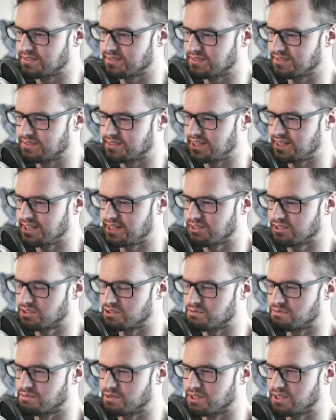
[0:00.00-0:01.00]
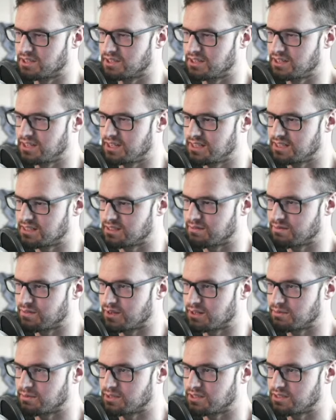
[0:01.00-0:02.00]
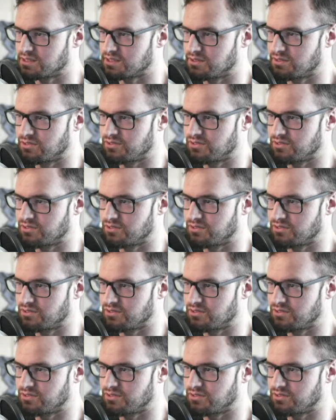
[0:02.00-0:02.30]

And it looks really good in this environment too.